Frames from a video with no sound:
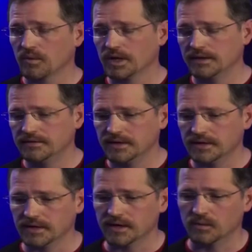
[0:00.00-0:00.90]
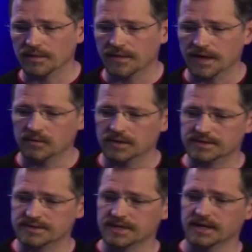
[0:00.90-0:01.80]
Well, ideally, what they
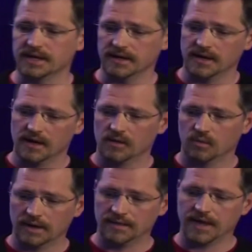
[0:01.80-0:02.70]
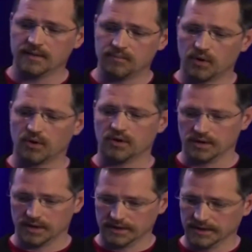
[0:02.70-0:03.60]
would see when they
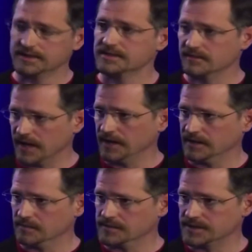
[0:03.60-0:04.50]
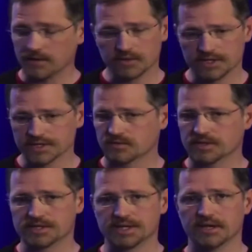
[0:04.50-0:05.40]
pull a list of items, they would just
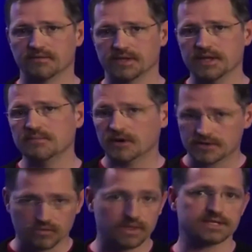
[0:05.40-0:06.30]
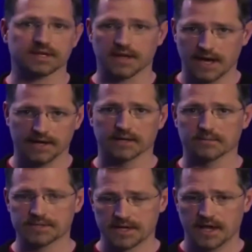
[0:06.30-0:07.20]
receive the most recent
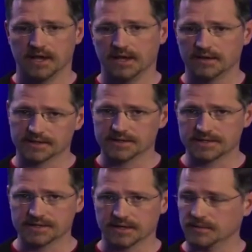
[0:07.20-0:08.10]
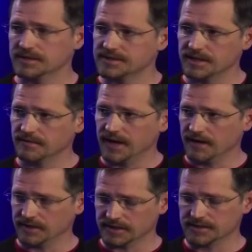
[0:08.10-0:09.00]
items in the system instead of
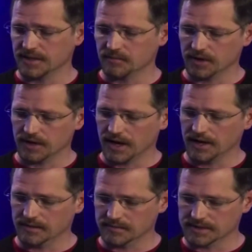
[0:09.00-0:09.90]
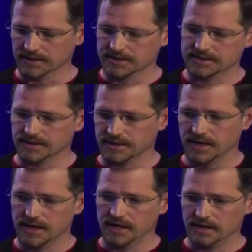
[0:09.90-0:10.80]
having separate items listed
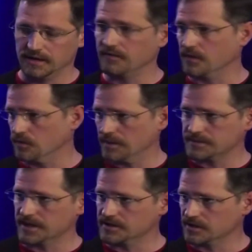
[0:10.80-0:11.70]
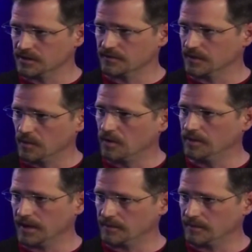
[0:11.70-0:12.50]
in different websites or different mobile